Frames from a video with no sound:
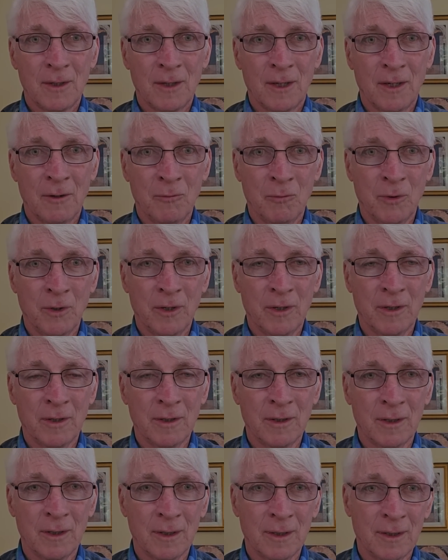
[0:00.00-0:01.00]
and where
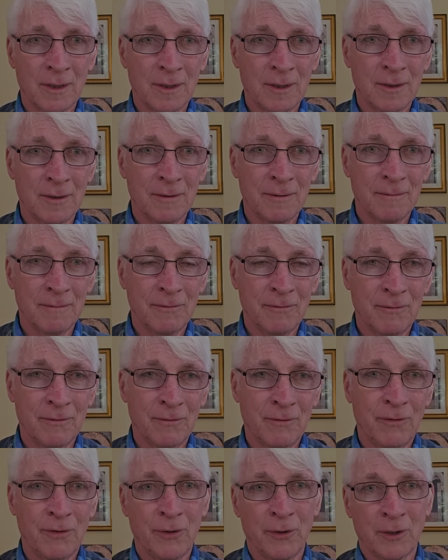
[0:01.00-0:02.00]

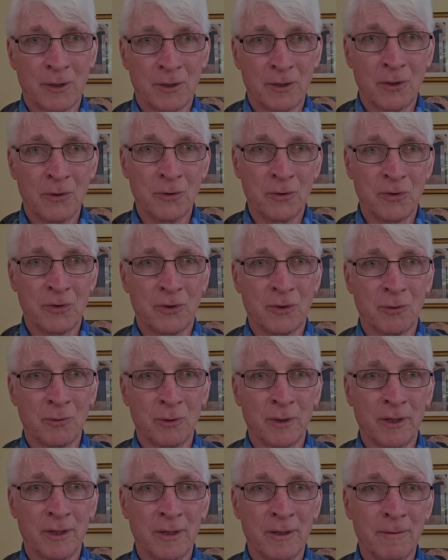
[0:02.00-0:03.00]
very close to
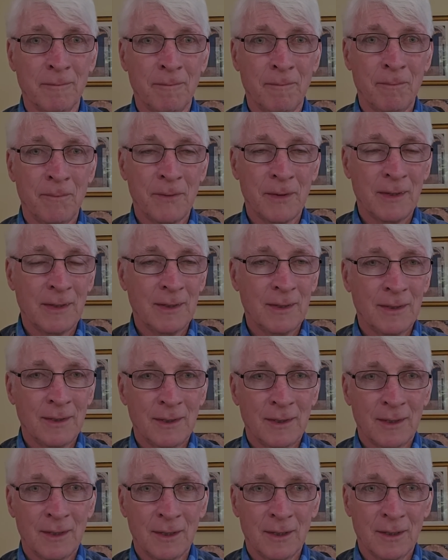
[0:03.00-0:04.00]
where
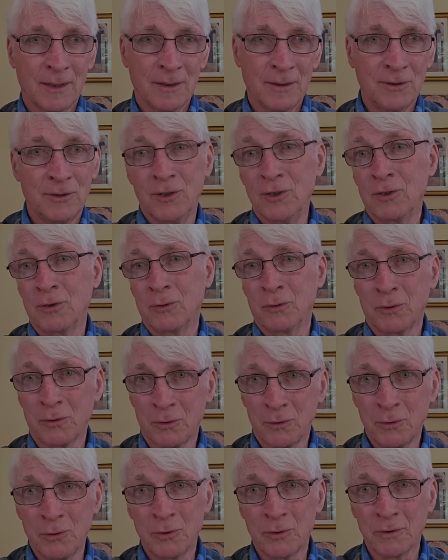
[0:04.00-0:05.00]
Jesus was
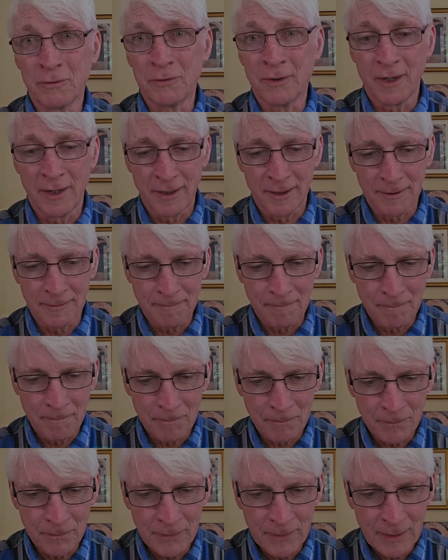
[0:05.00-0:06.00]
crucified.
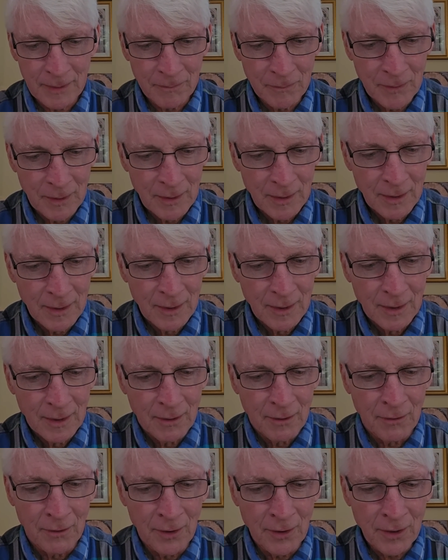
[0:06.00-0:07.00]

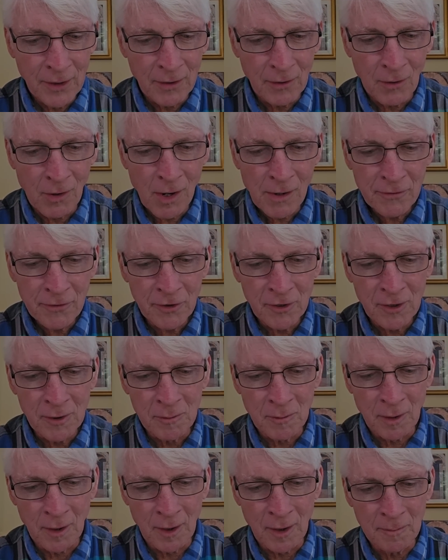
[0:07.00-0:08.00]
"There, offer him
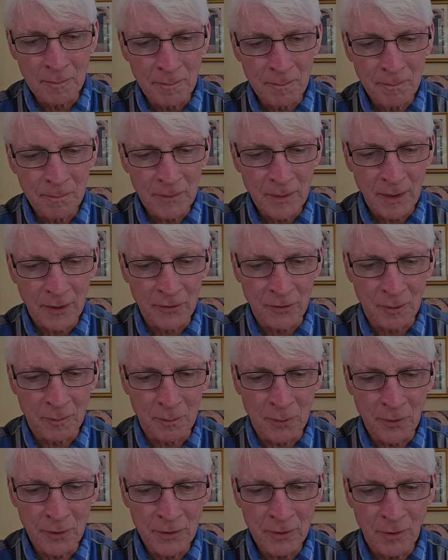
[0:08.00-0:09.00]
up as a
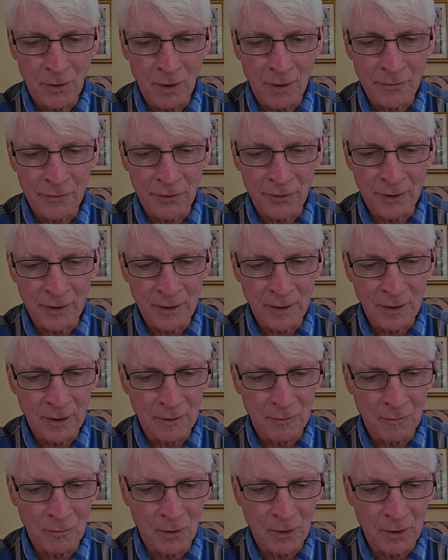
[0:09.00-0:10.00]
burnt offering
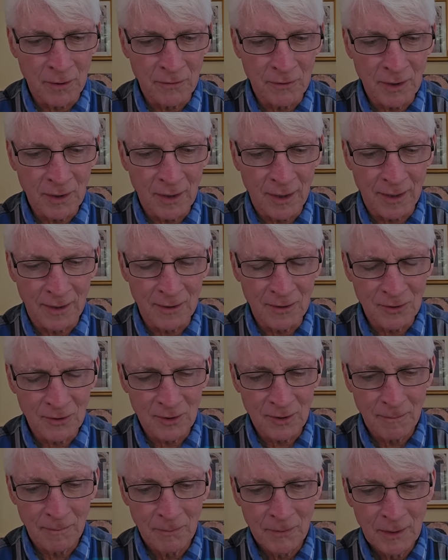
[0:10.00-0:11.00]
on one of the
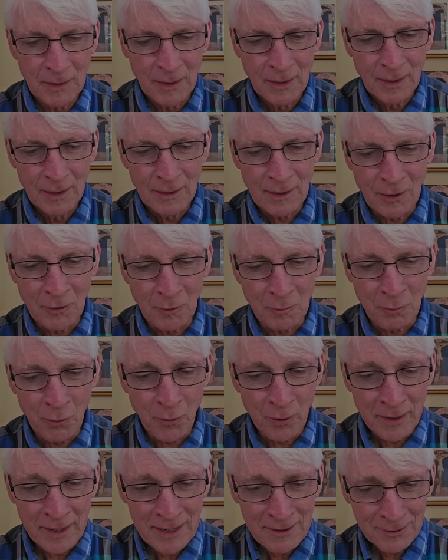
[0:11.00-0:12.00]
heights that will
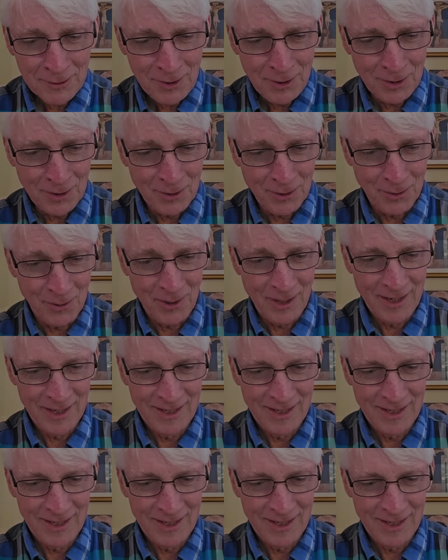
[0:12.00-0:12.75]
point out to you."